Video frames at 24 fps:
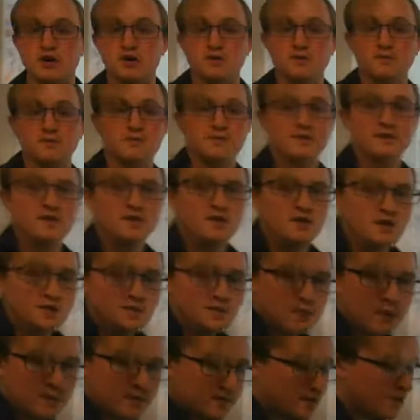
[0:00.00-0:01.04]
here.
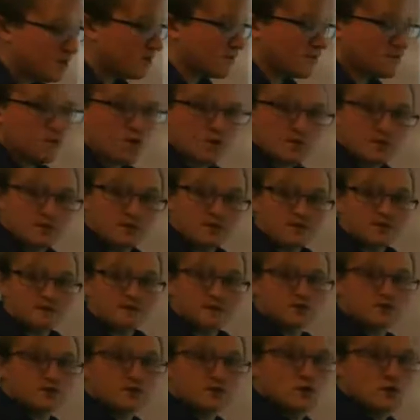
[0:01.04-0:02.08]
Remember that our formula for
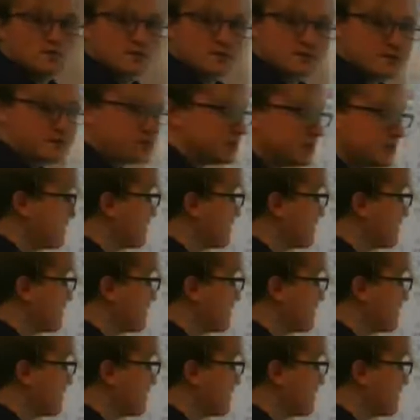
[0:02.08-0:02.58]
slope is the